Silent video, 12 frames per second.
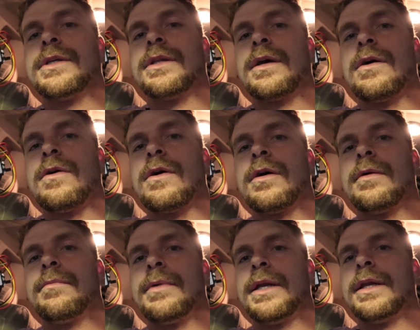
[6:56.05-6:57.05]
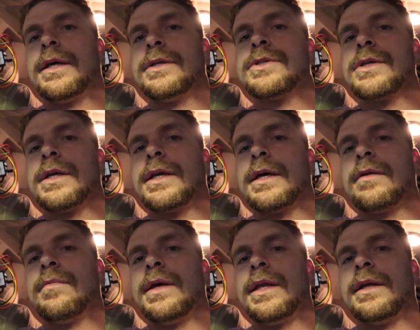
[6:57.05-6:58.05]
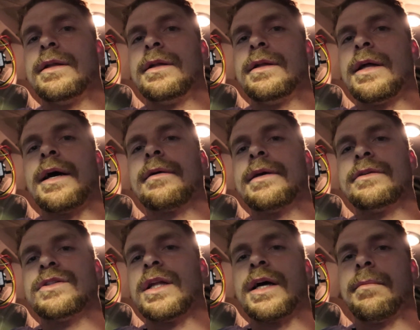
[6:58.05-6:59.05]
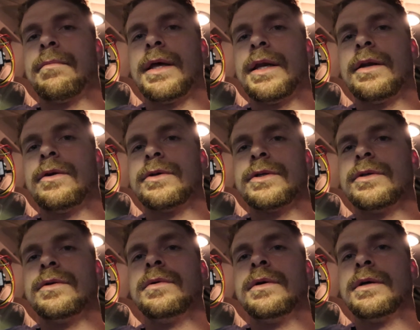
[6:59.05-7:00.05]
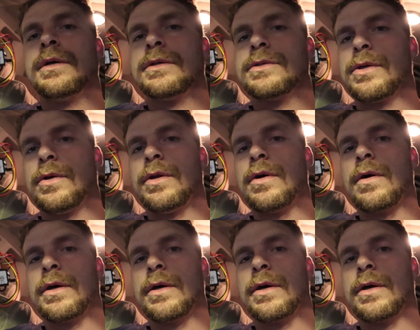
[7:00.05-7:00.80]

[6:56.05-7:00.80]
in the car, but it doesn't shut it down immediately. It like gives it like a minute or two so you don't